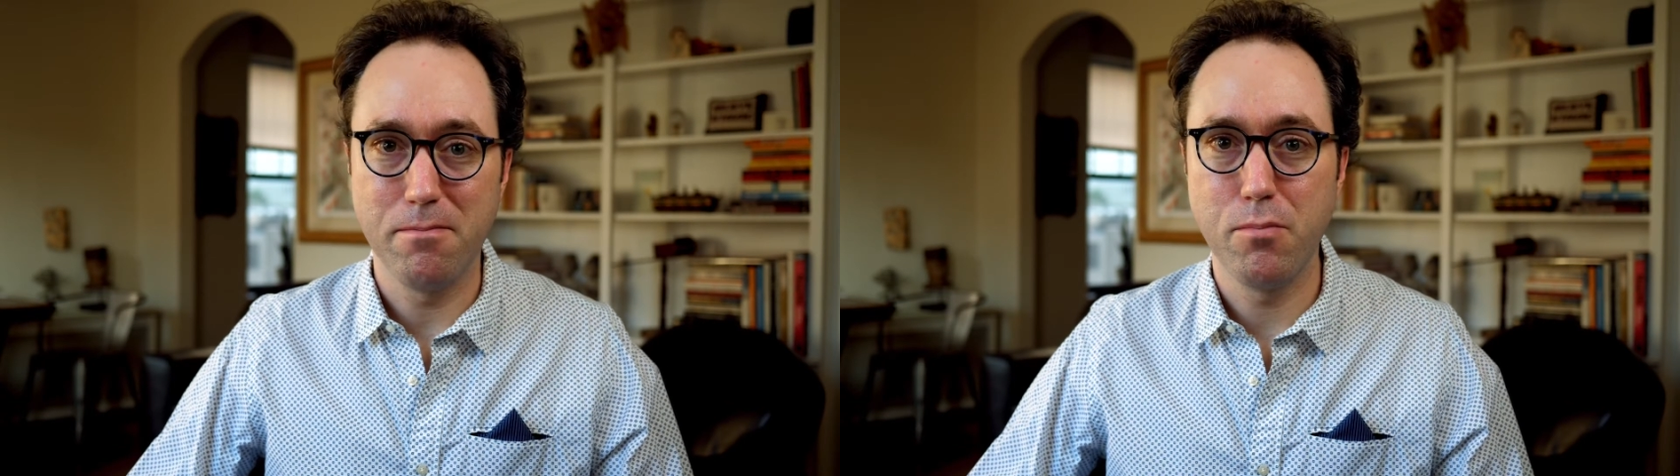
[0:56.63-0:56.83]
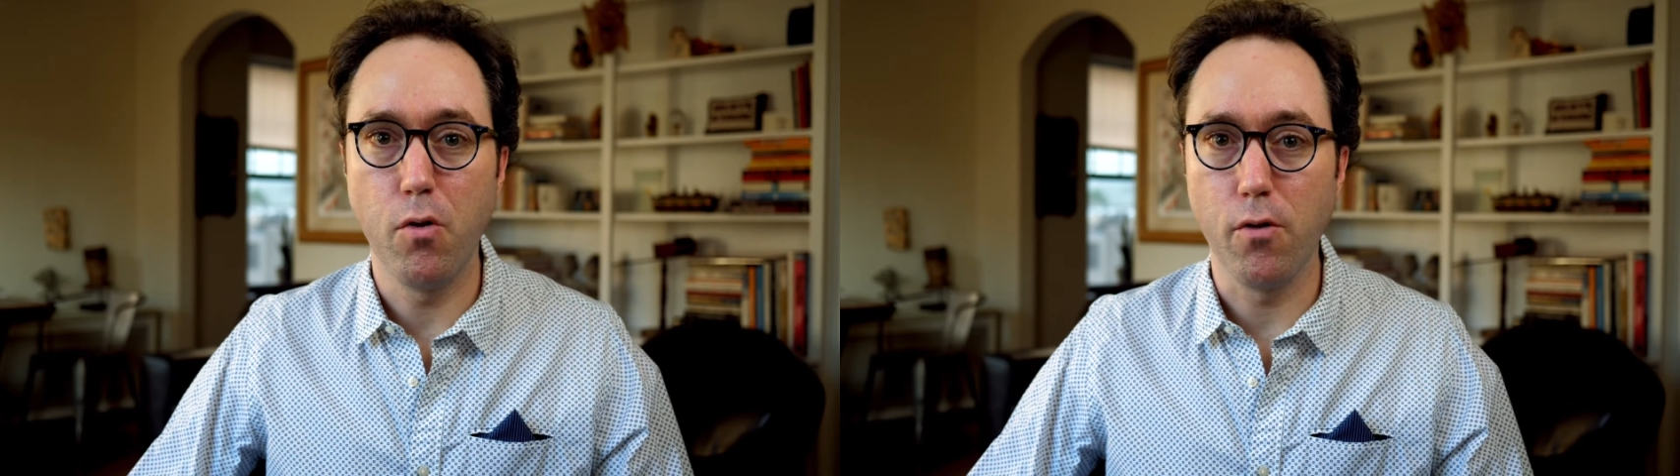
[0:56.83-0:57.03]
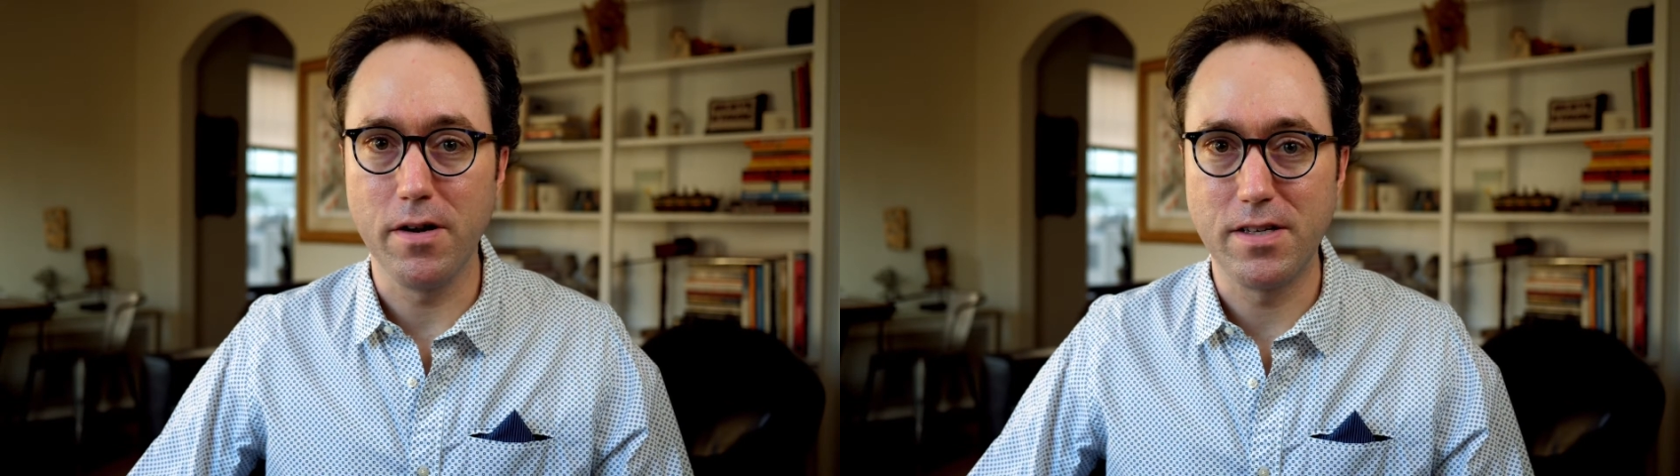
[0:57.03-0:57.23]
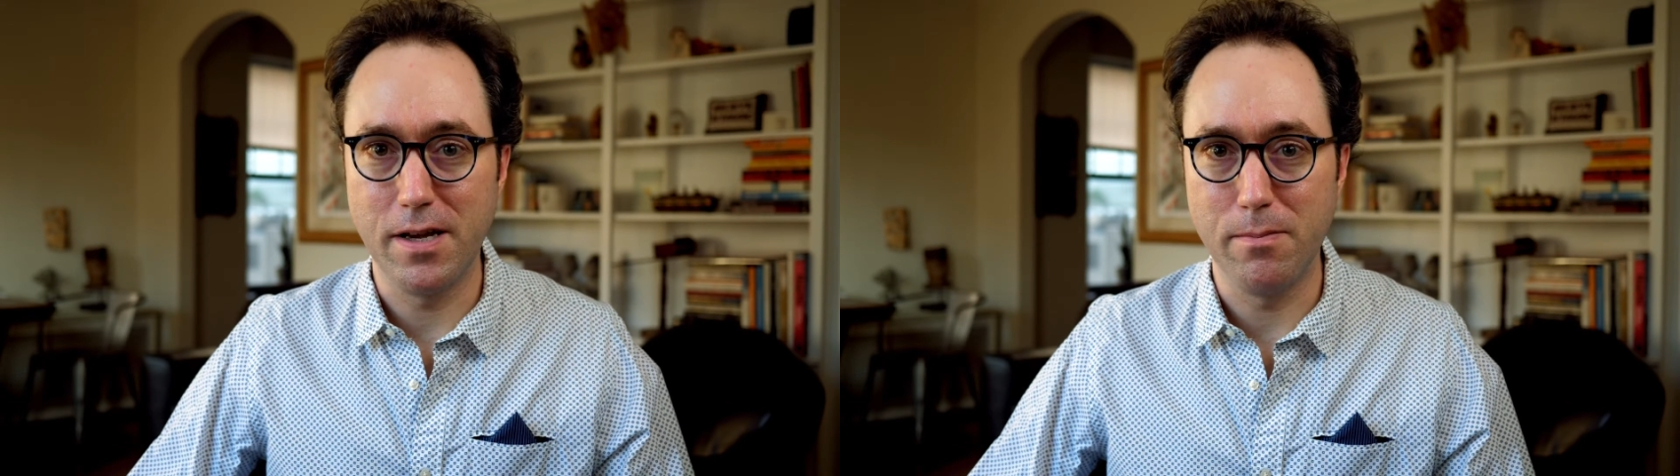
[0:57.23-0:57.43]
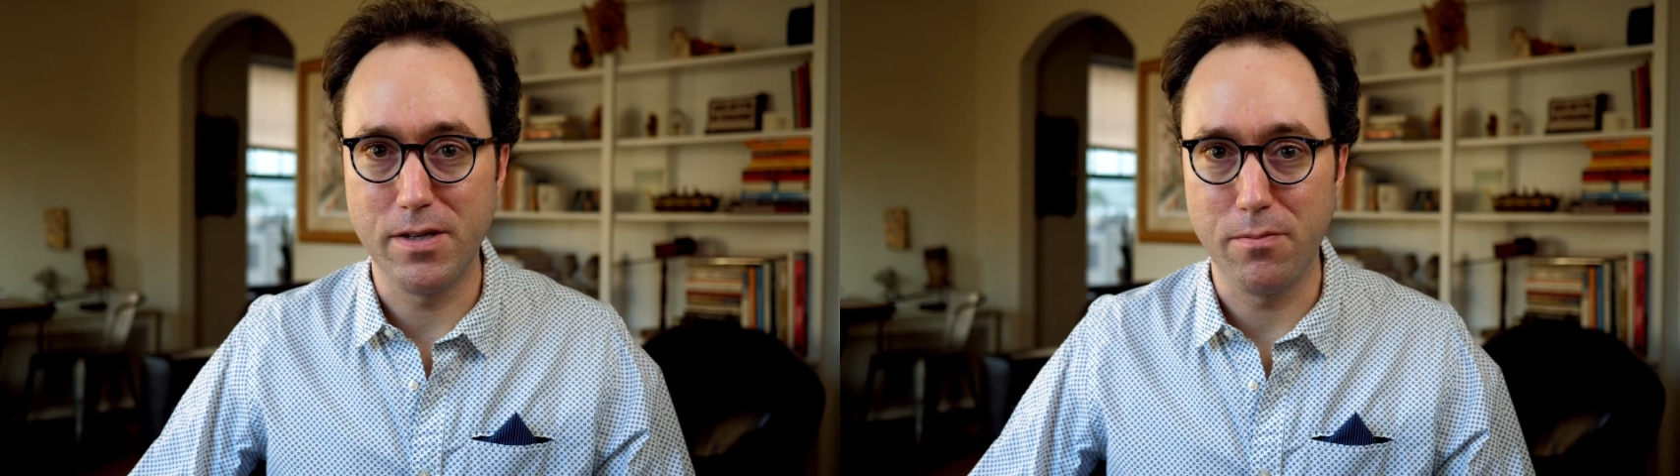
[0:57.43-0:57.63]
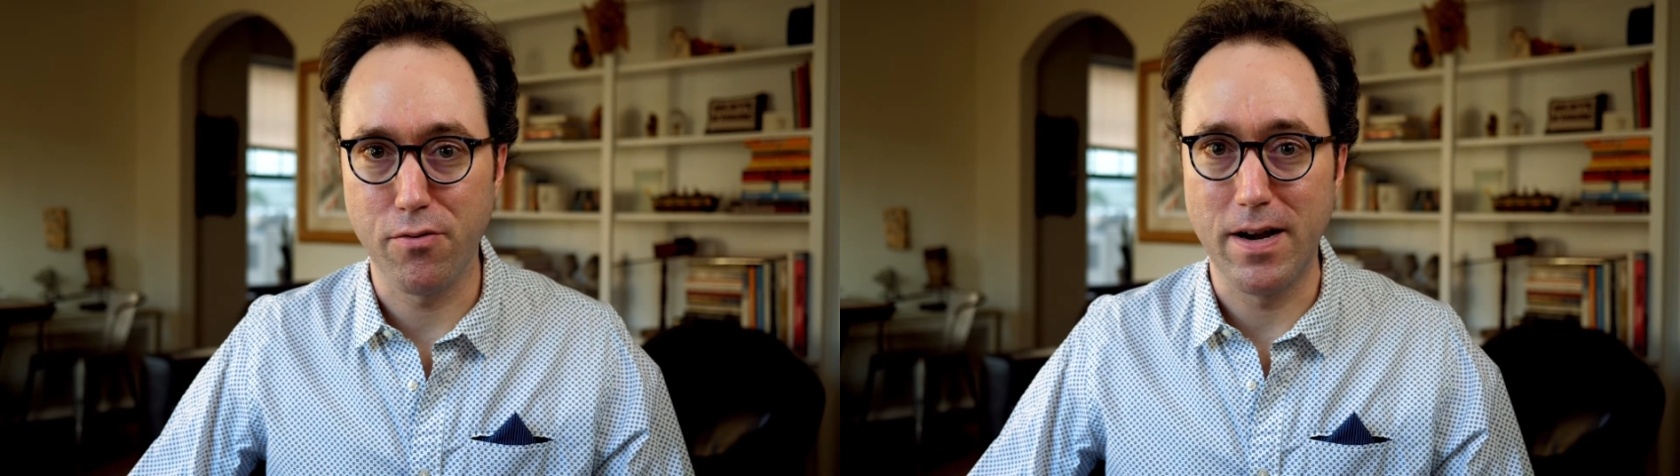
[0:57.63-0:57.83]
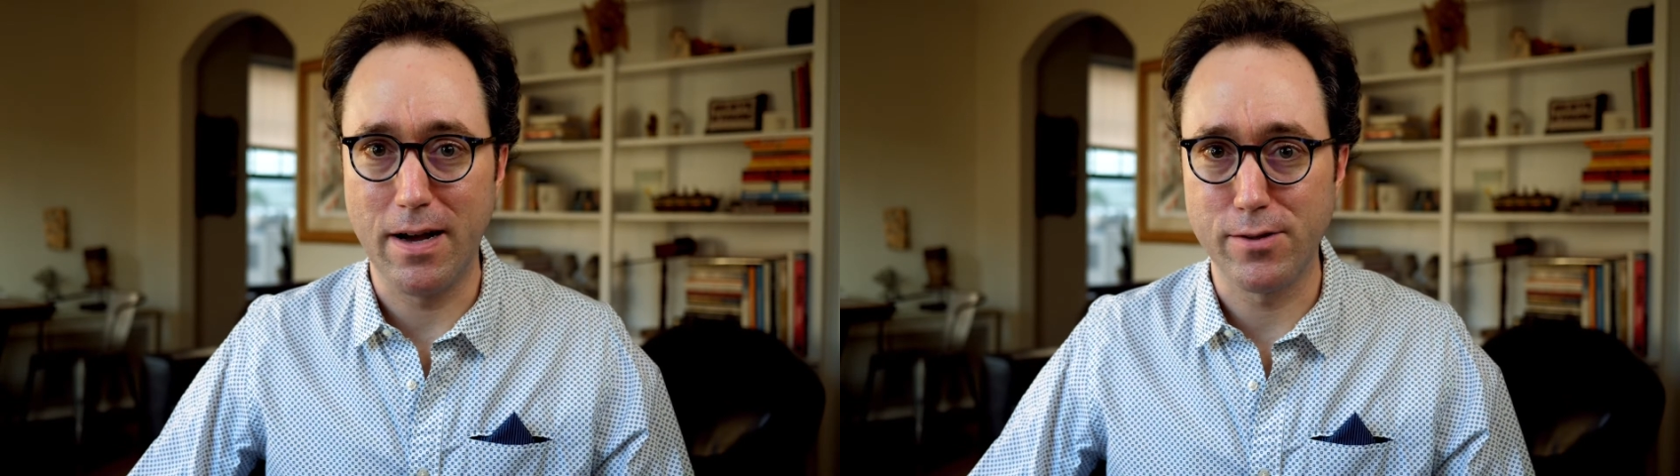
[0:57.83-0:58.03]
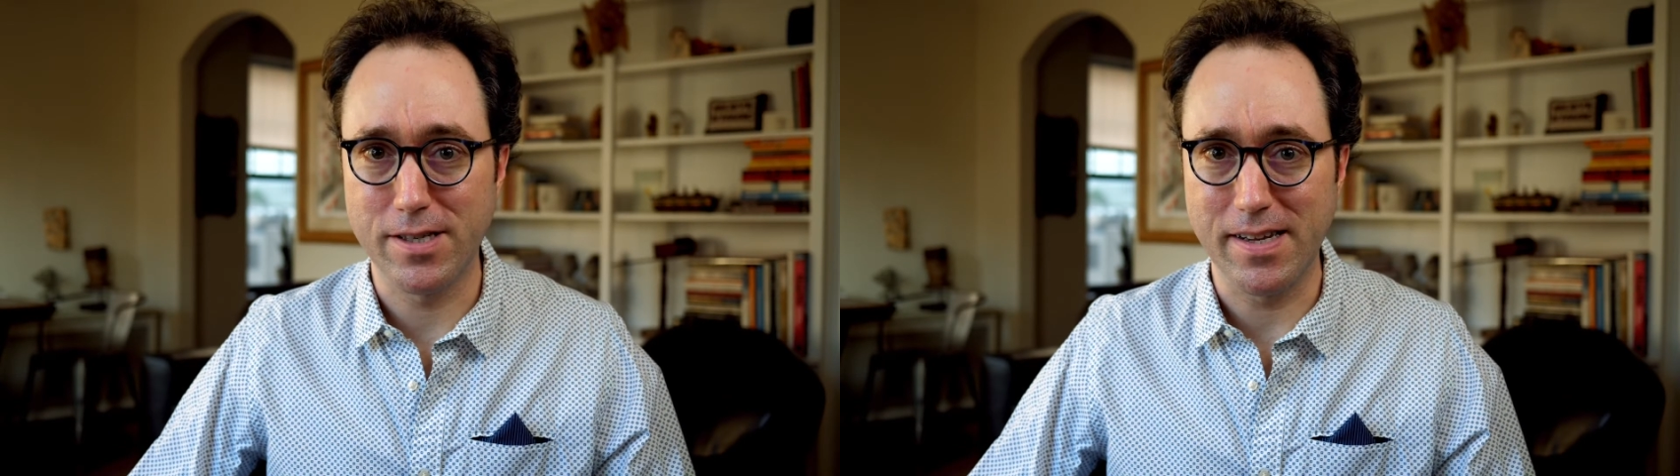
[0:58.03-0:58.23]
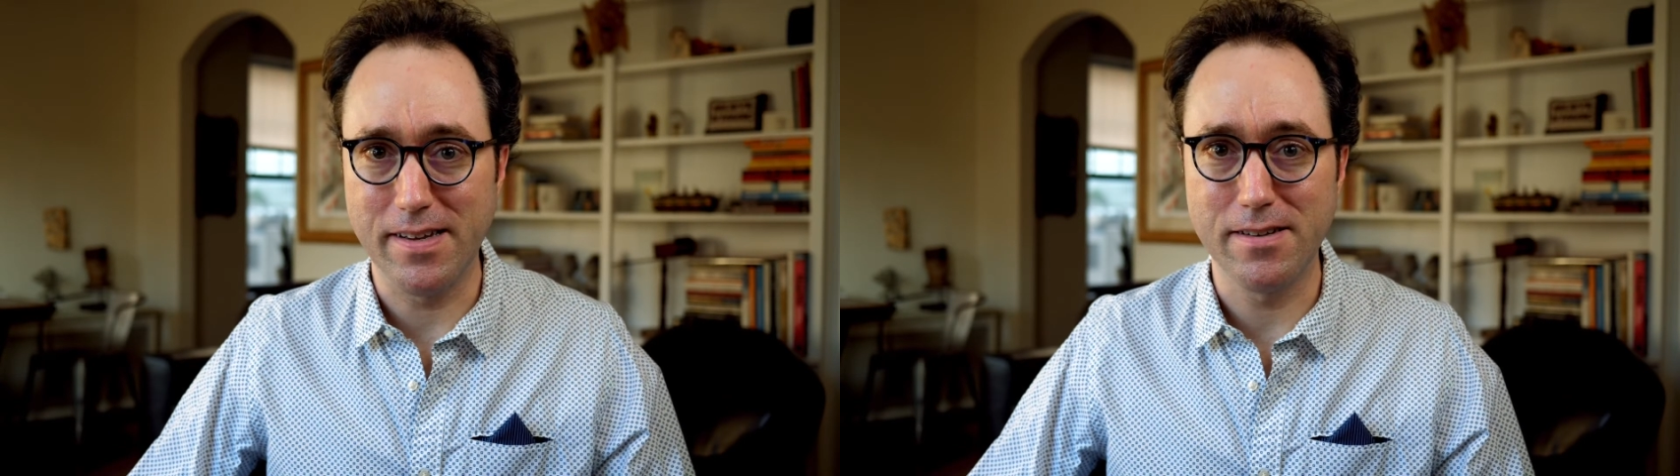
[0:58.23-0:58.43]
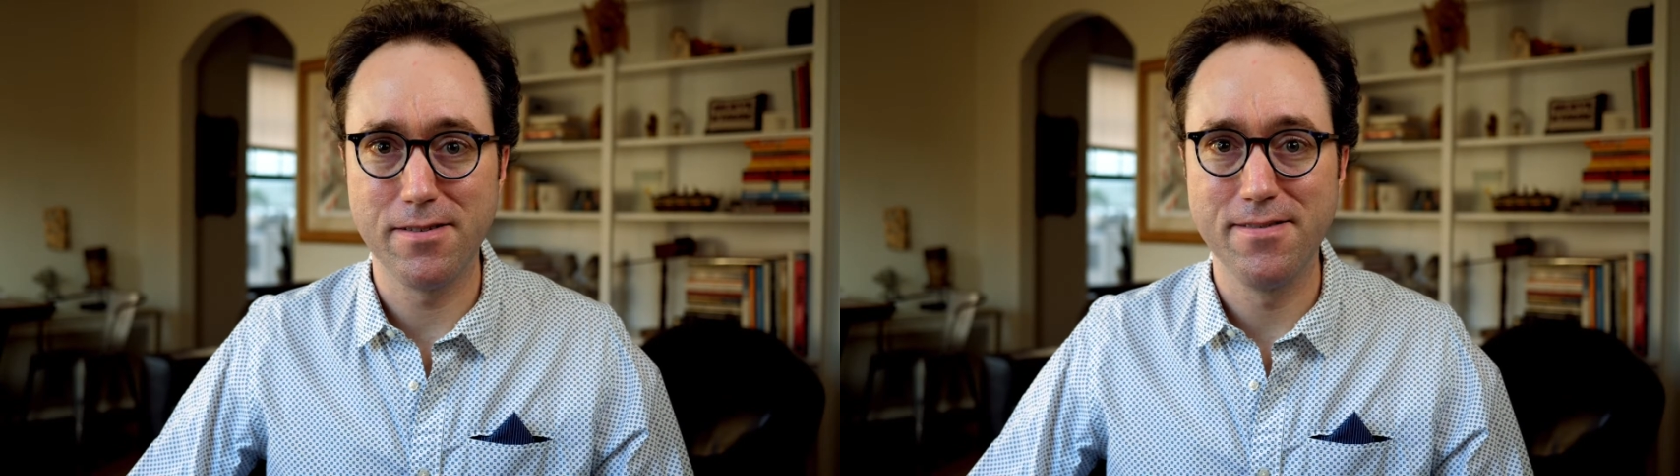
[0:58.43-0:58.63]
poor attempt at pronouncing
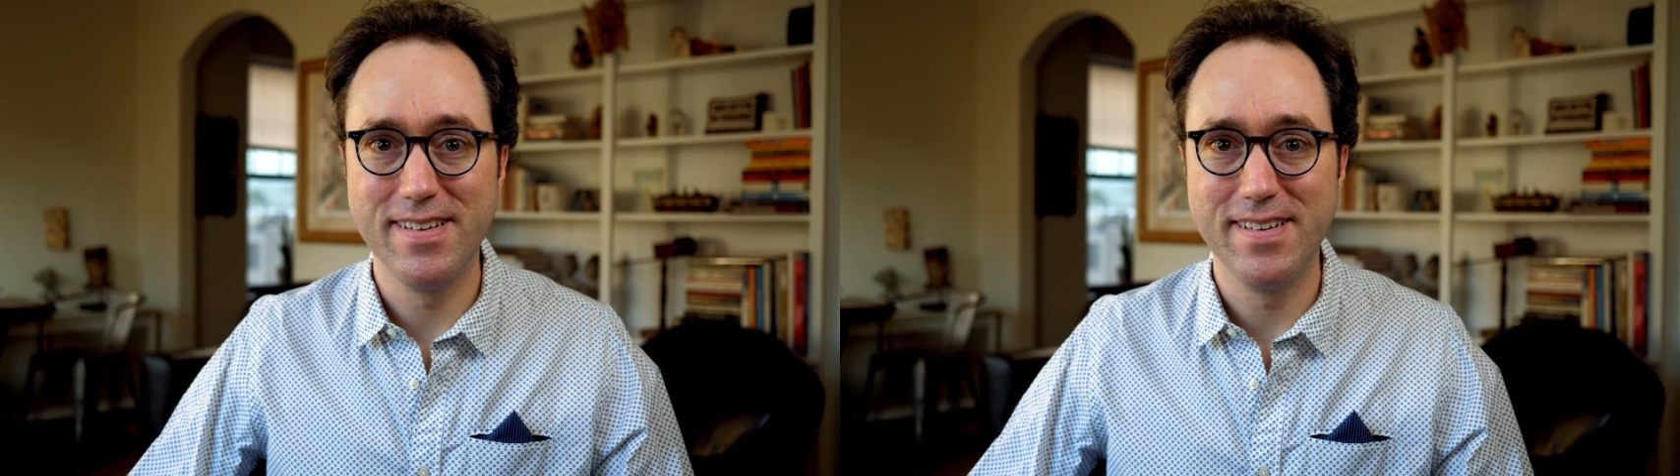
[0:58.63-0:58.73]
it.